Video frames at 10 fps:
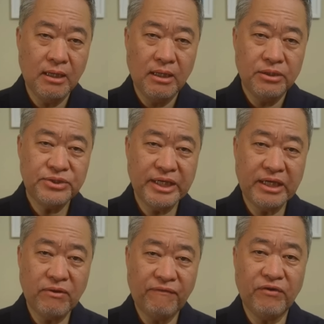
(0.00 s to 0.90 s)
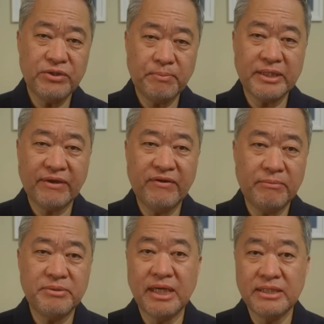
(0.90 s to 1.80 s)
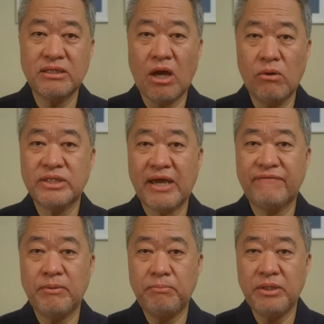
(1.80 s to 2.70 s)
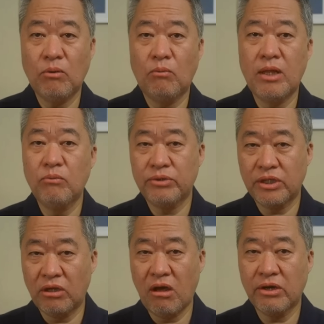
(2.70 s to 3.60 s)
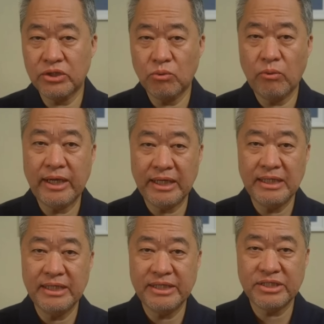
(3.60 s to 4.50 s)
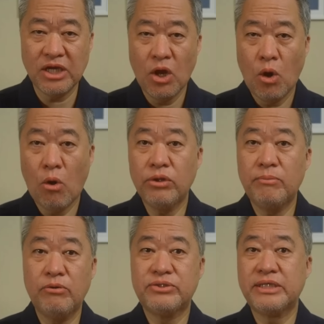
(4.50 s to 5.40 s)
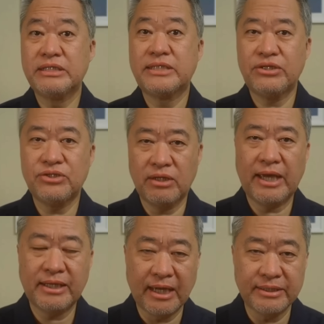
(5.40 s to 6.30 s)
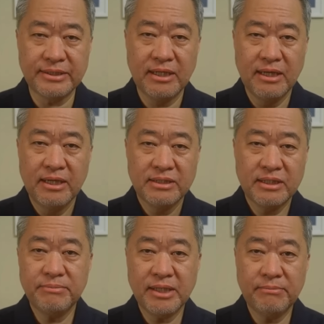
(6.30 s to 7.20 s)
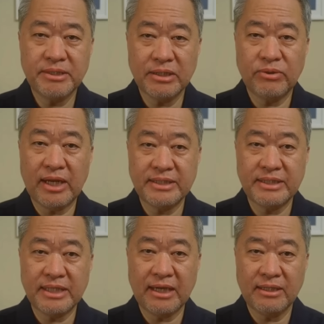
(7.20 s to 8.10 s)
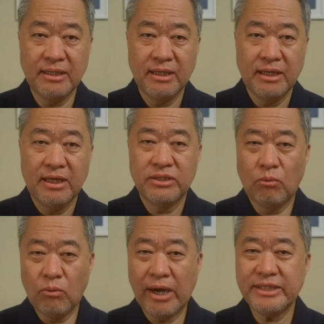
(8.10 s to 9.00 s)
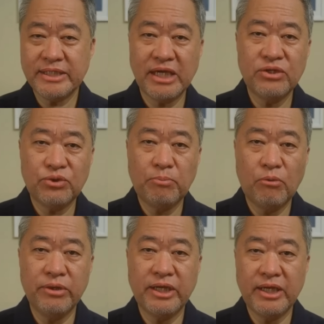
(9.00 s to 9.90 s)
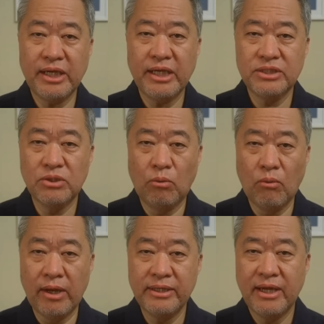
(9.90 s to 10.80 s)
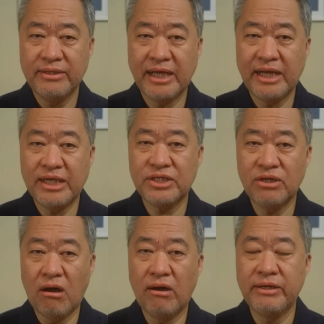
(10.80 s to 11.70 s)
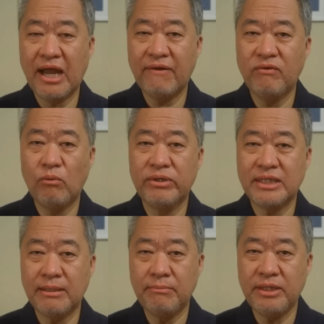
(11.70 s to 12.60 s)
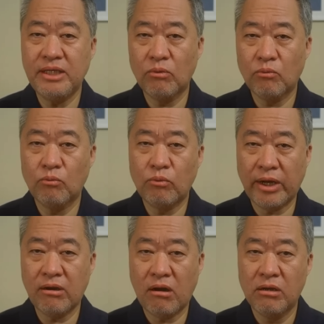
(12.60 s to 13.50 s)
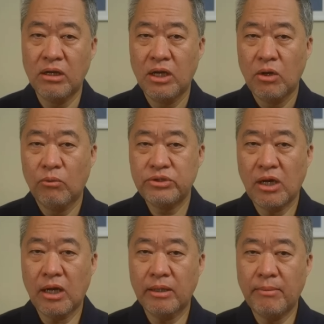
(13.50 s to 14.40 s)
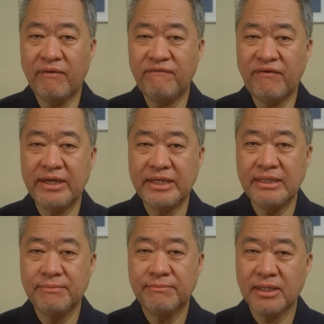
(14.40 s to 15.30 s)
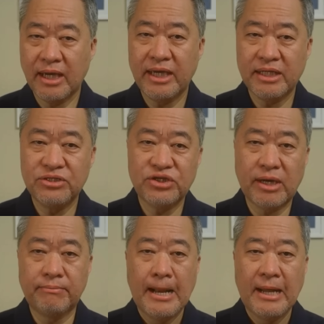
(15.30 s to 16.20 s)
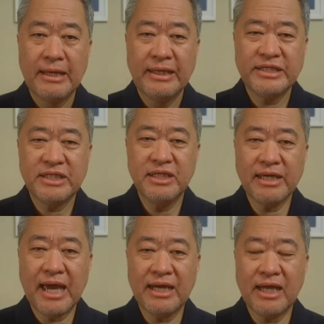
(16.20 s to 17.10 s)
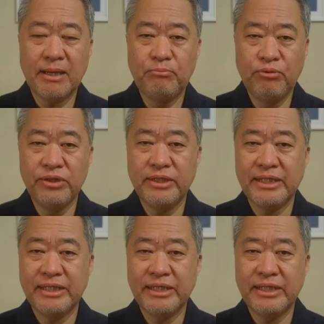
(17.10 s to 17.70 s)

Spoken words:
You see, your first Patek Philippe doesn't always have to be the one with the longest waiting list or the most sensational headlines. Sometimes, as we like to say, the wisest entry point is the one that isn't on everyone's immediate radar. We're talking about finding a hidden gem. Let's look at a brilliant